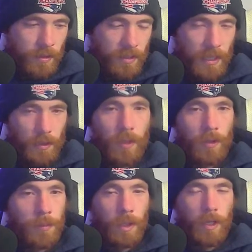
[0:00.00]
They'd
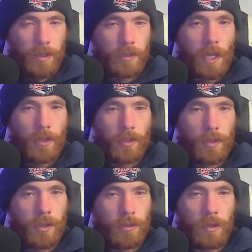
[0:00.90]
literally be like, this guy's
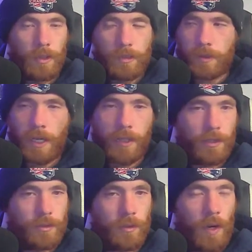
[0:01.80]
autistic. This guy
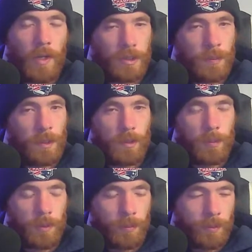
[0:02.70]
doesn't know how to speak to
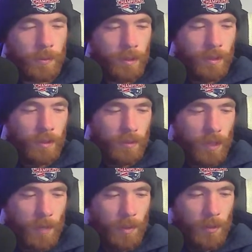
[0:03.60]
people.
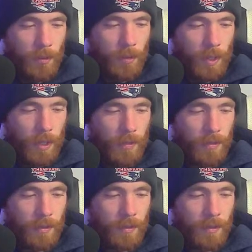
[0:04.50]
Rob, are you okay?
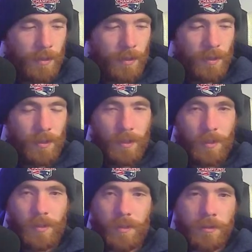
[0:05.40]

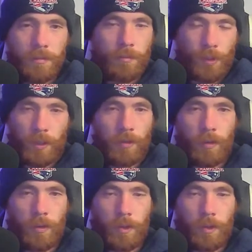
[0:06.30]
Be like,